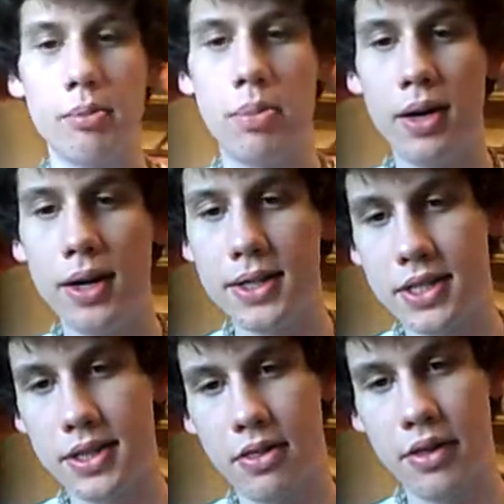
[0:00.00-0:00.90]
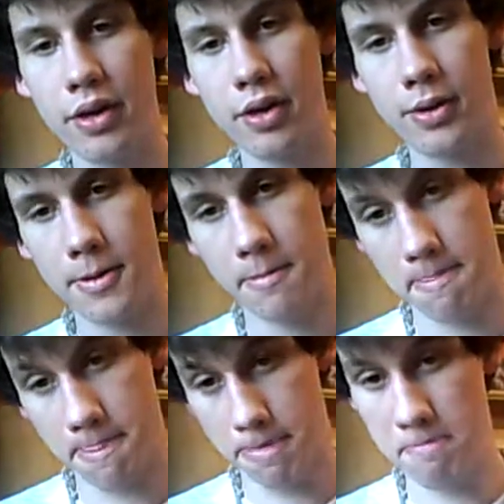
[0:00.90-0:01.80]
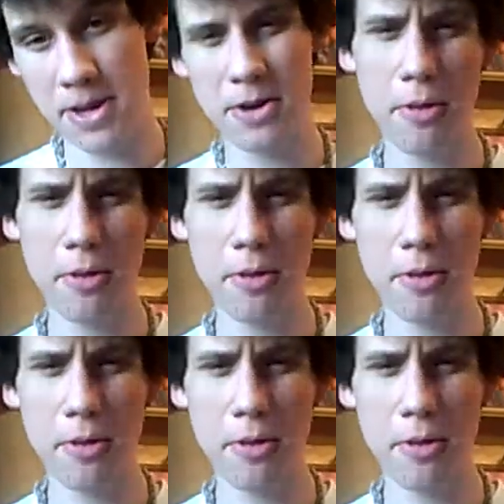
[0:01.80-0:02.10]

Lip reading: but the bigger